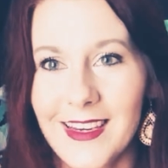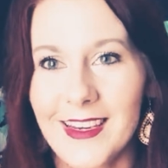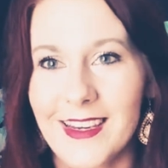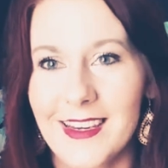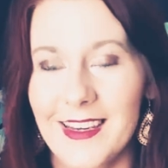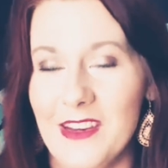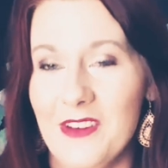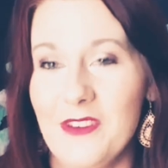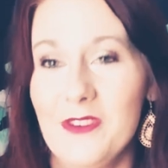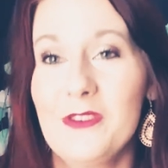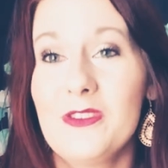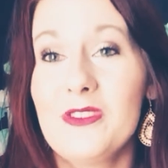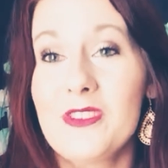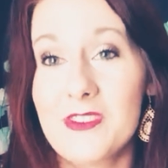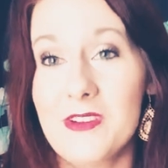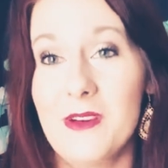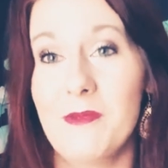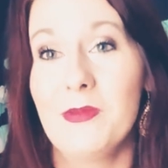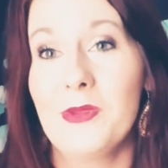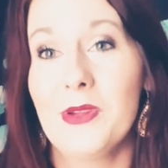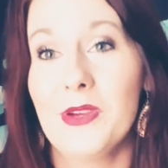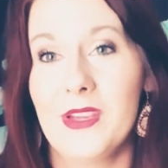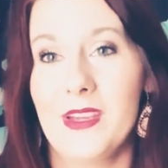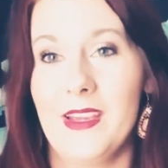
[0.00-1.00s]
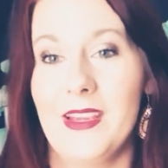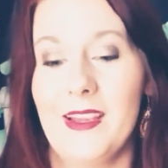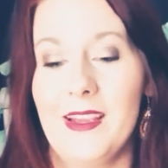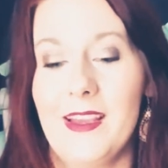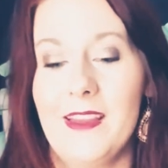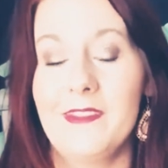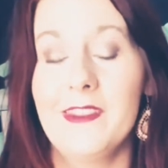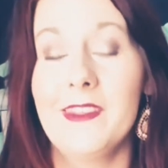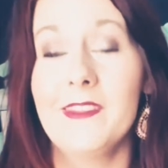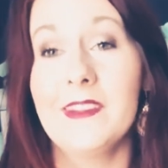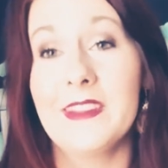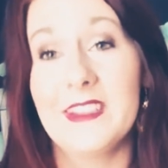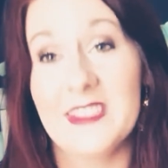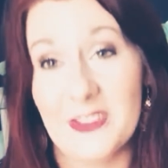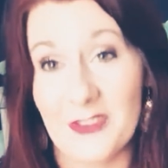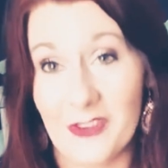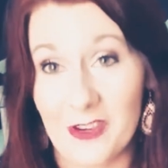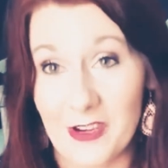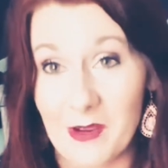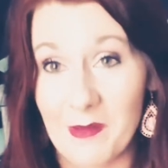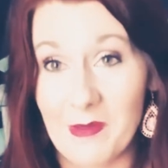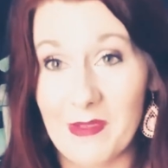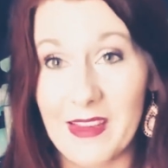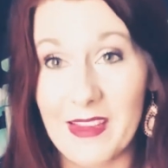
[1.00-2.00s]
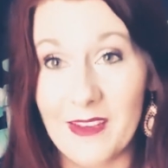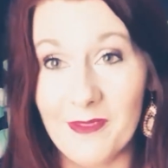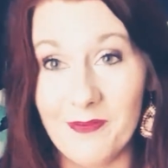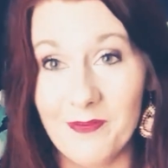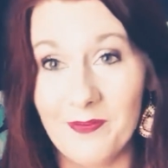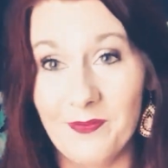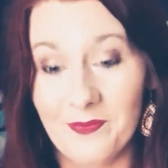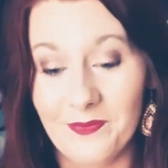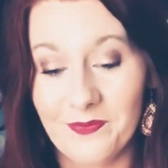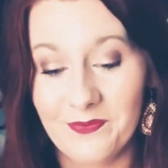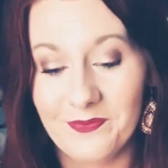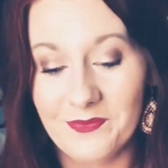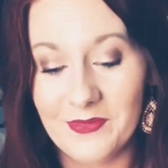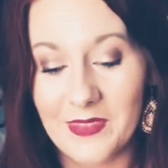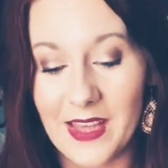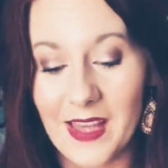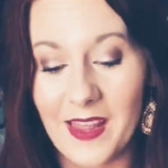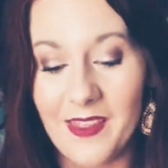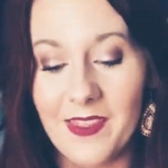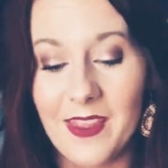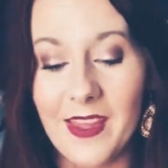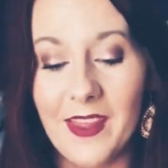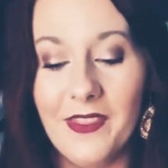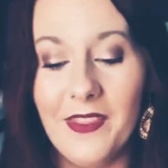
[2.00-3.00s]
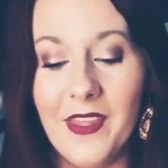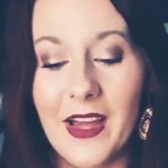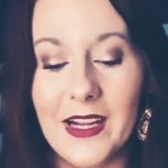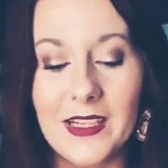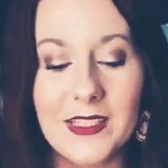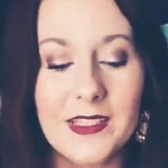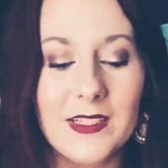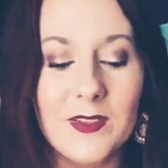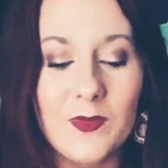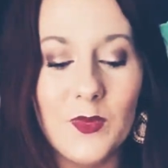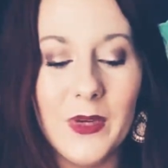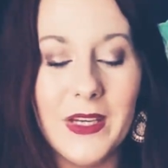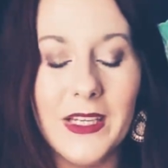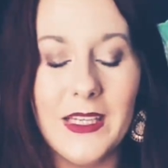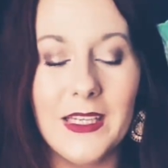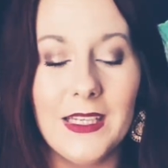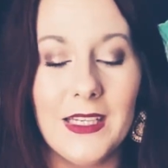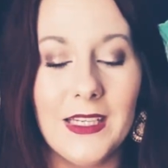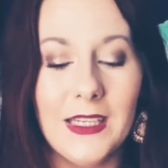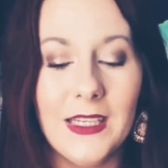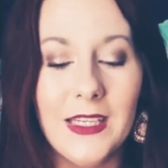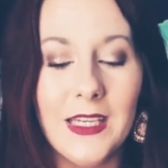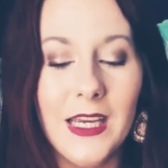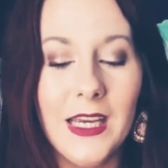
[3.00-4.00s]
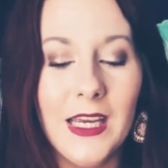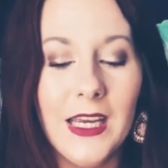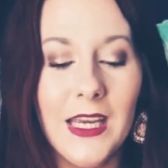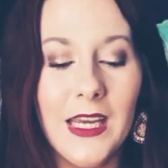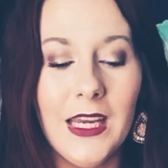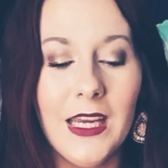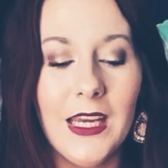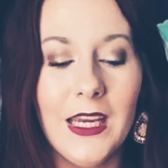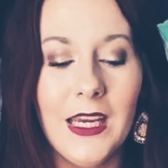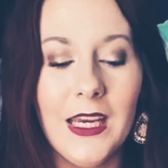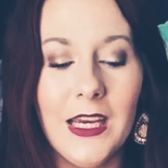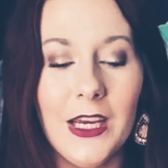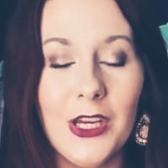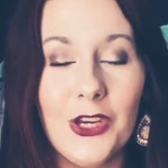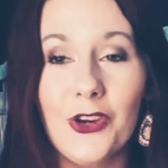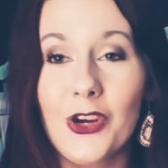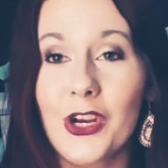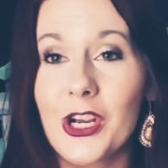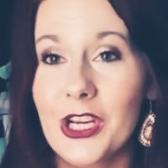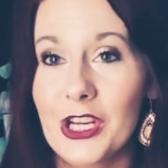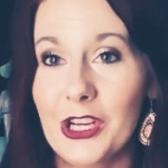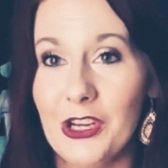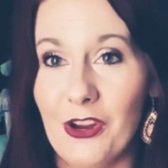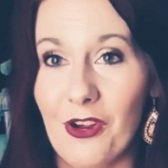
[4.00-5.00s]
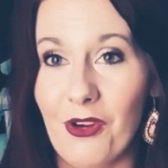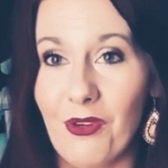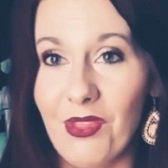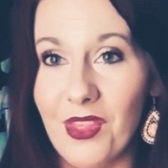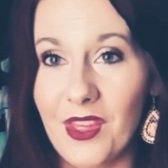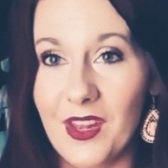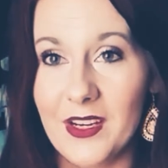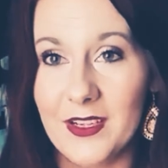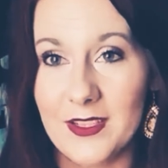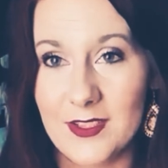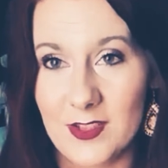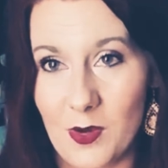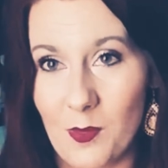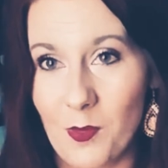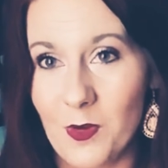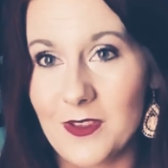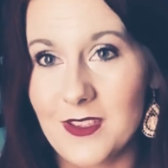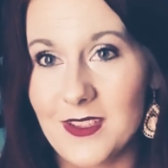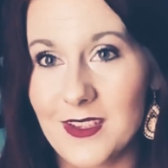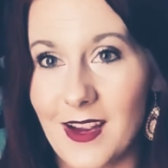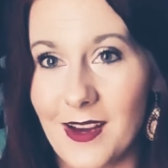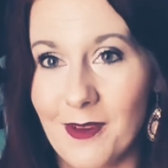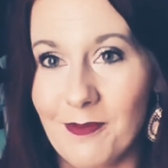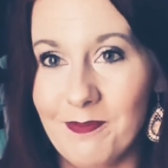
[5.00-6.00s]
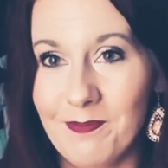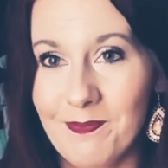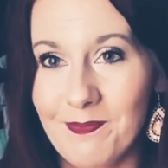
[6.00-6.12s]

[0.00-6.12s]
You stop looking and then they start coming in. And then that's when you're going to know that it's almost time.